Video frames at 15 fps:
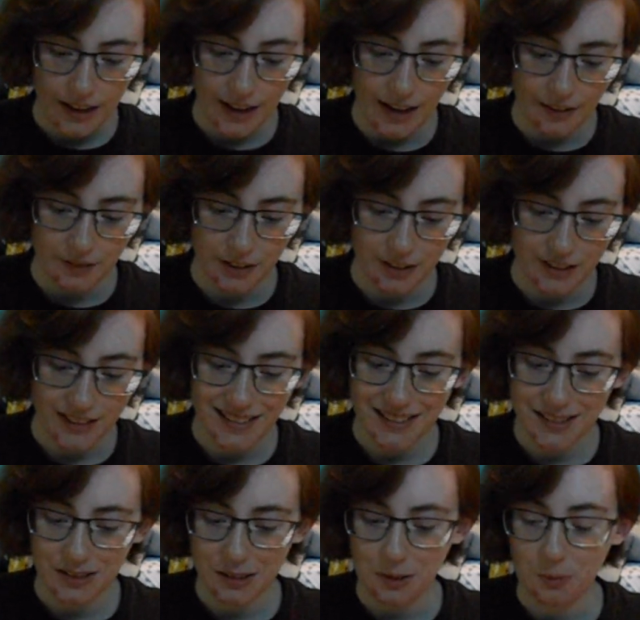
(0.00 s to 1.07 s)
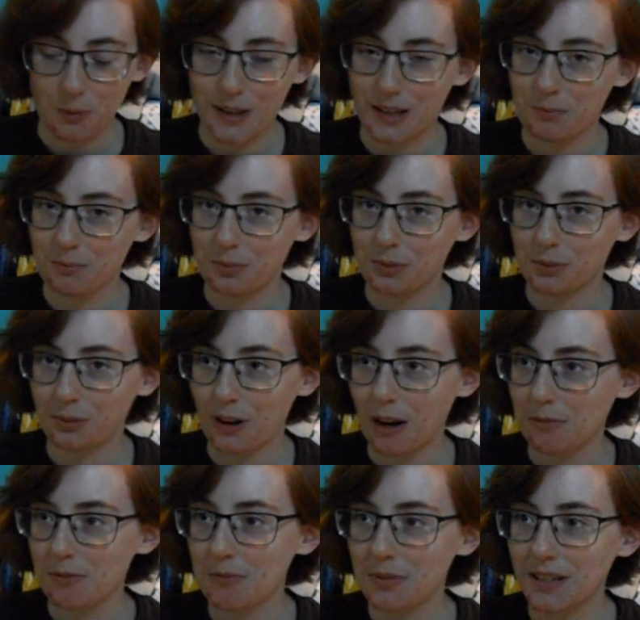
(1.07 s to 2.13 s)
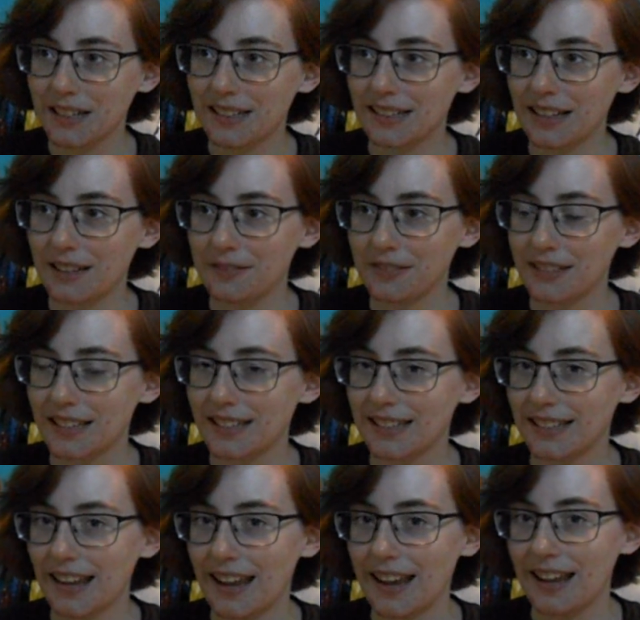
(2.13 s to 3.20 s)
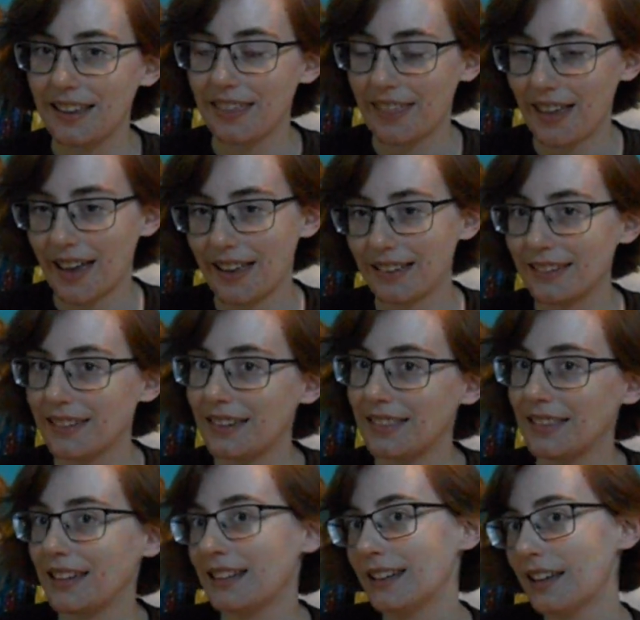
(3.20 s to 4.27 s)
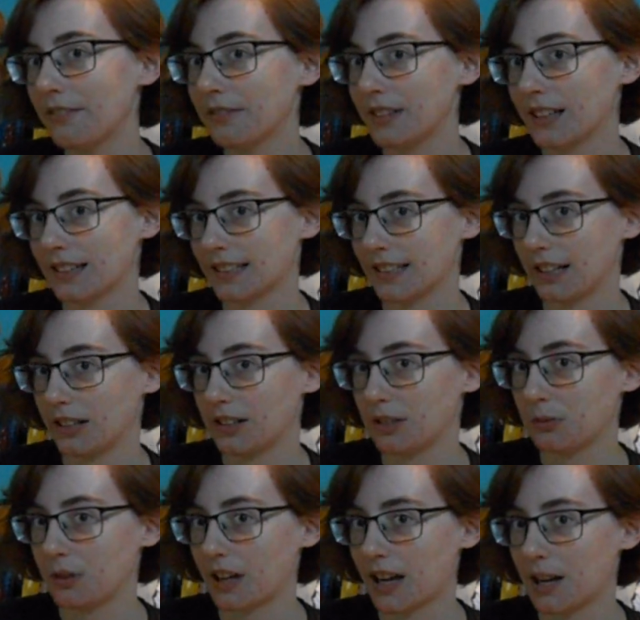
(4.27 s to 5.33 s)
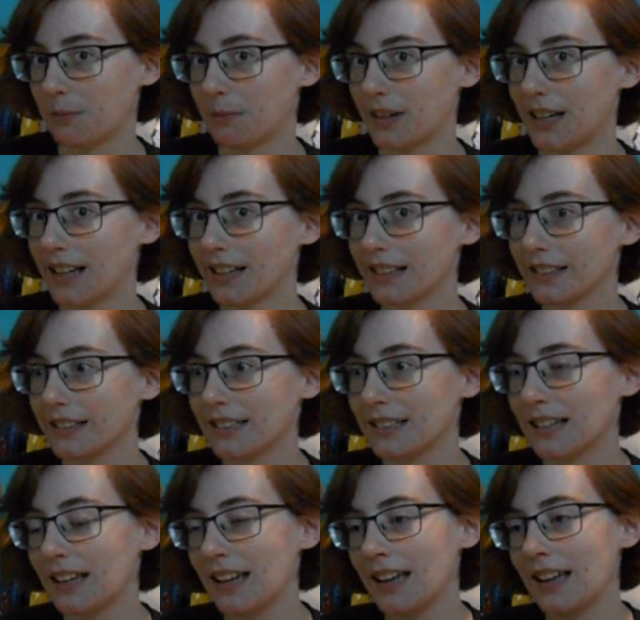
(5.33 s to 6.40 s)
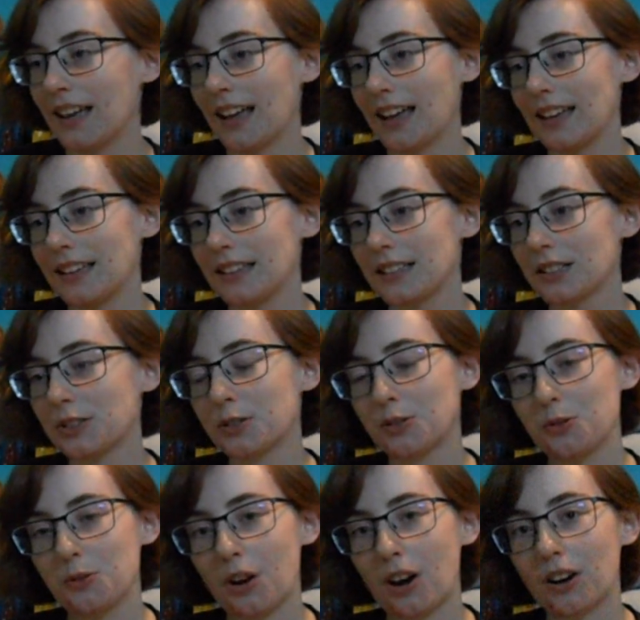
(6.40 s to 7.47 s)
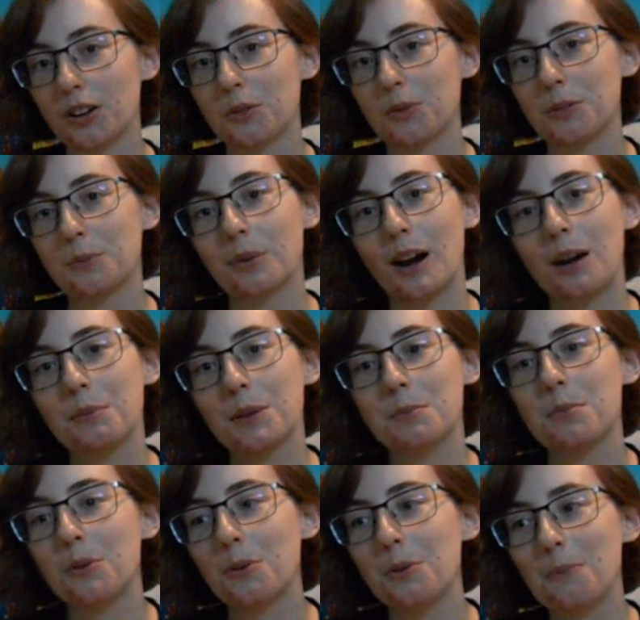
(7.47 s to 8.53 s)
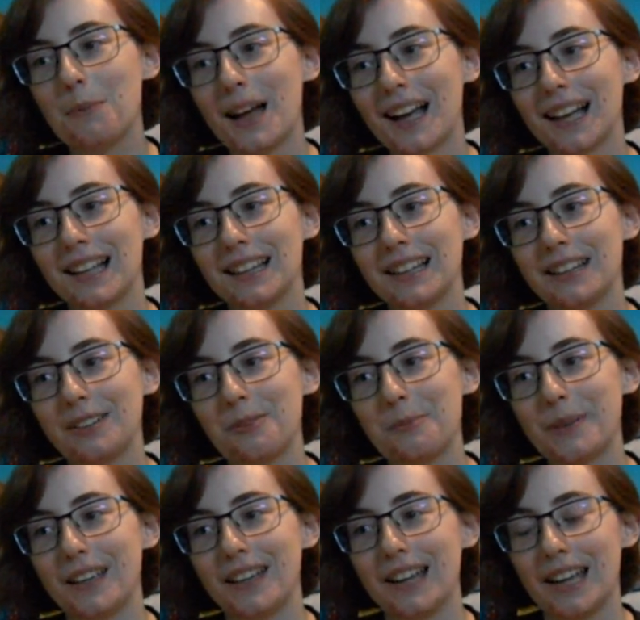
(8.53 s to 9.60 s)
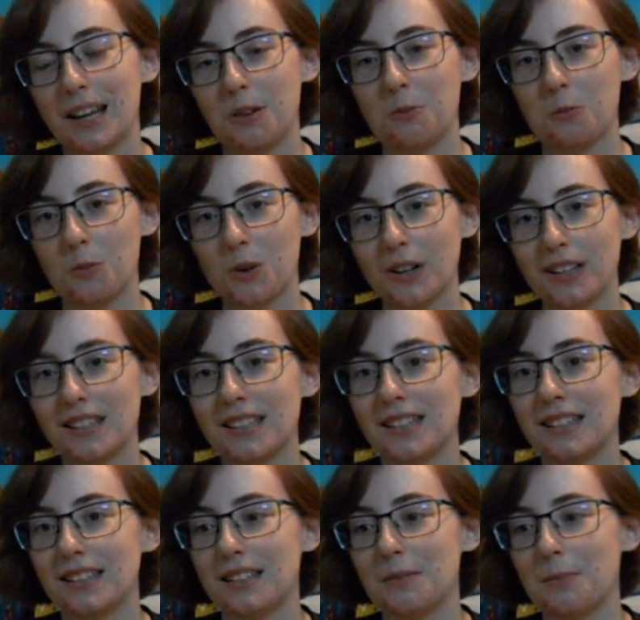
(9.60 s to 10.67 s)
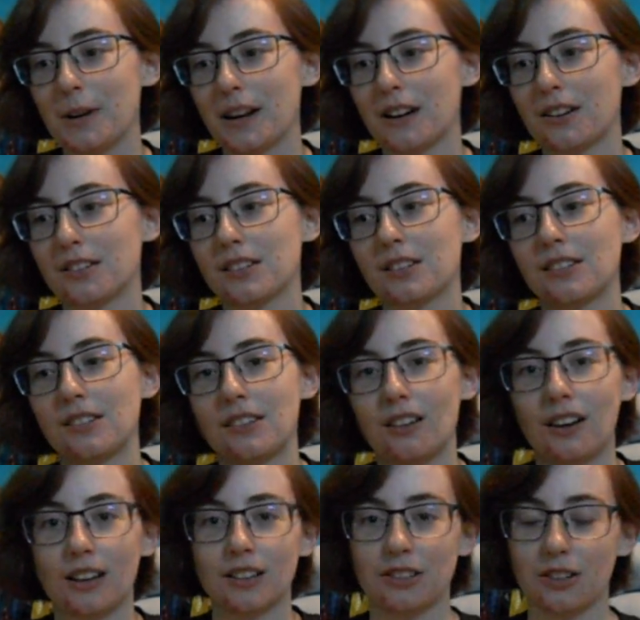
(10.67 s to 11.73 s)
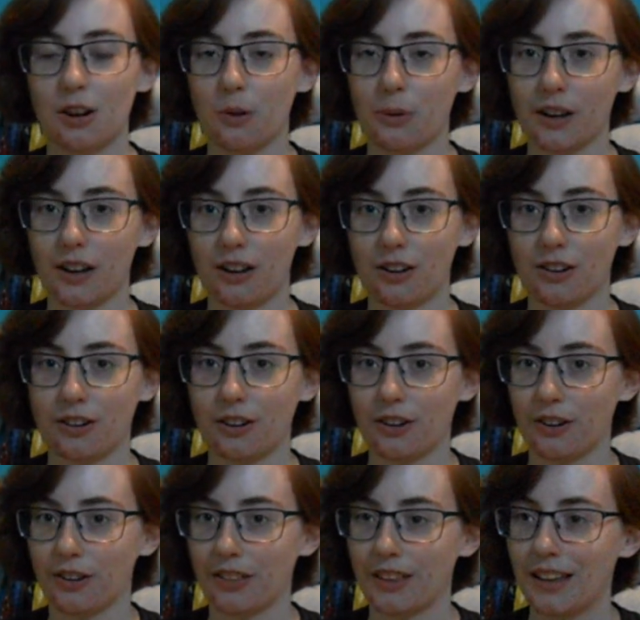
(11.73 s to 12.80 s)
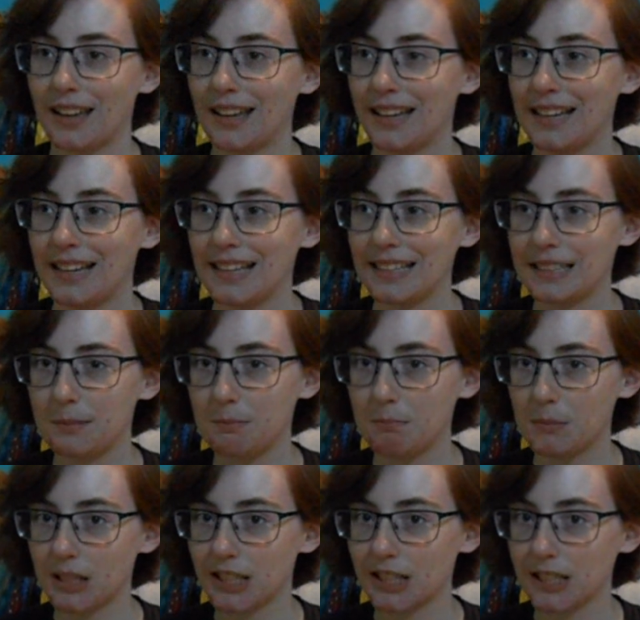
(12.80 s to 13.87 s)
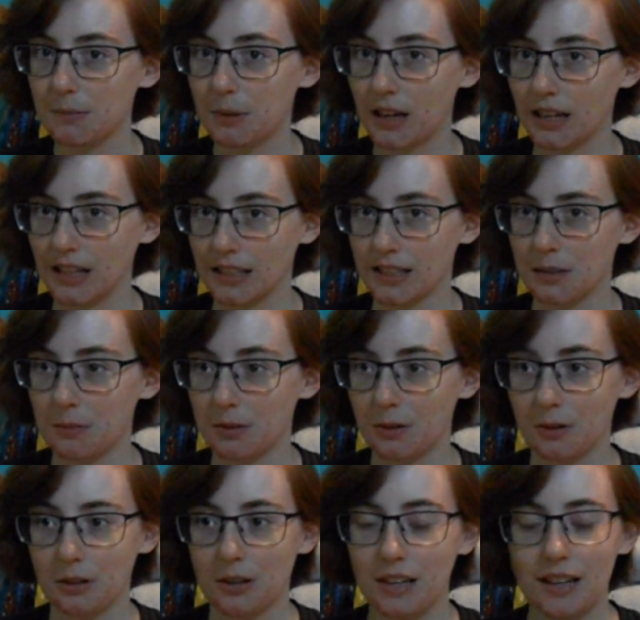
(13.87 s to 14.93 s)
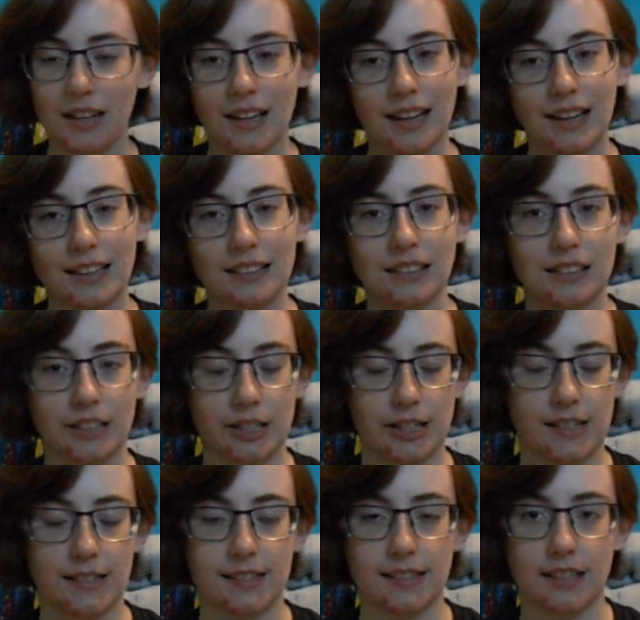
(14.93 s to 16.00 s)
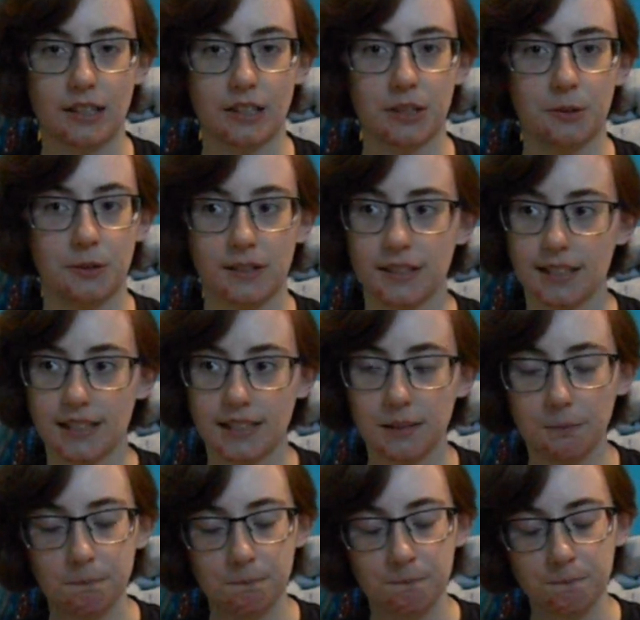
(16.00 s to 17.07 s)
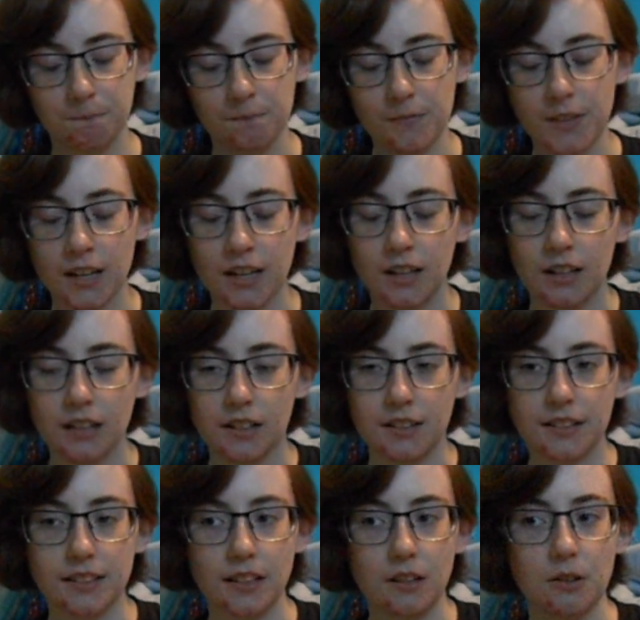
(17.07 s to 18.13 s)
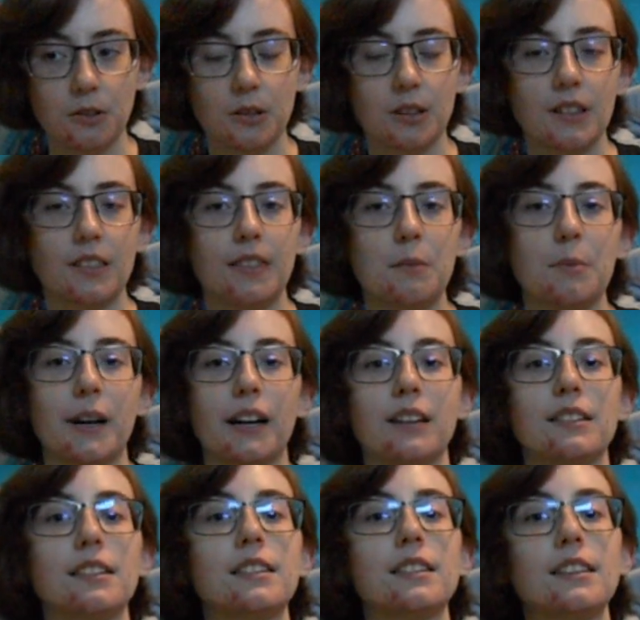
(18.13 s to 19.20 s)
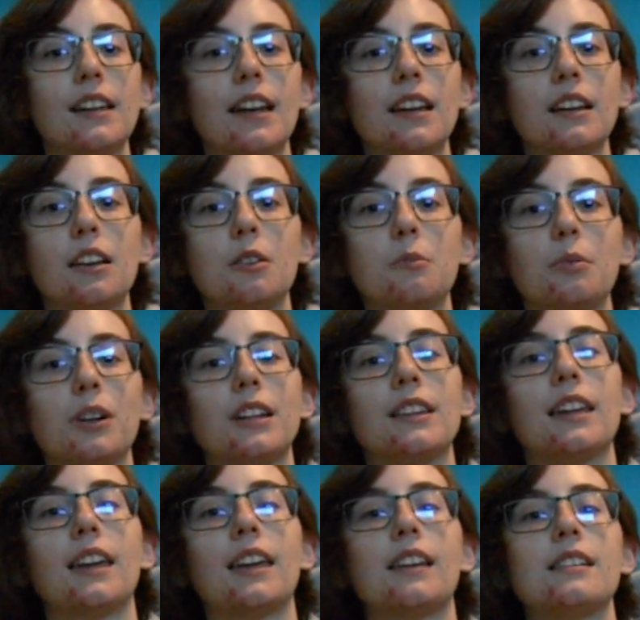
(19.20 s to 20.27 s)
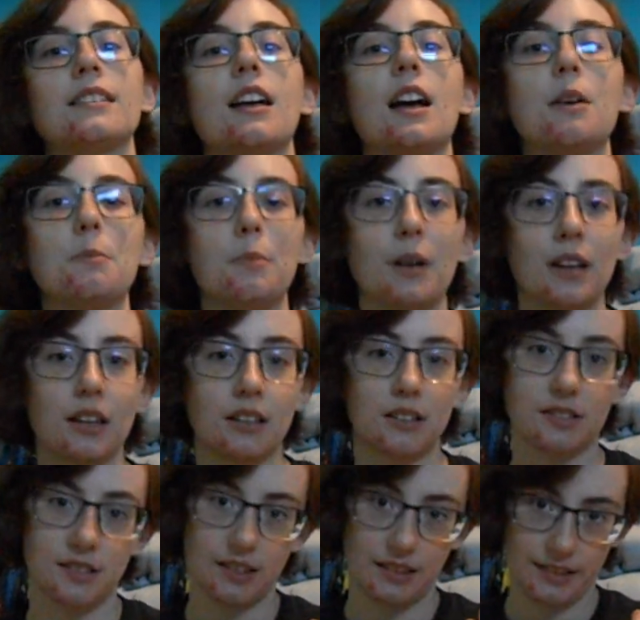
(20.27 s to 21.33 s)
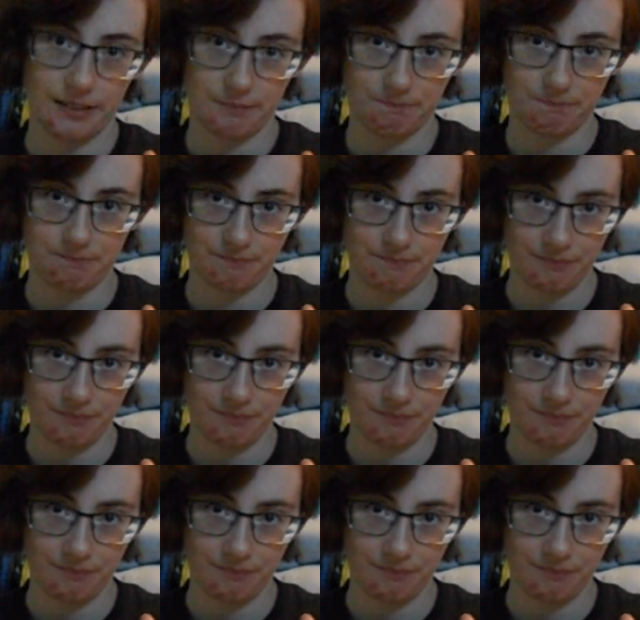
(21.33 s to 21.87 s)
After this, we can probably safely say that the Netflix series would come next, as True Heart would probably pull back a little bit and want the bears not going on Earth as much as possible unless she is there to assist them. So the bears instead bring the kids up to them.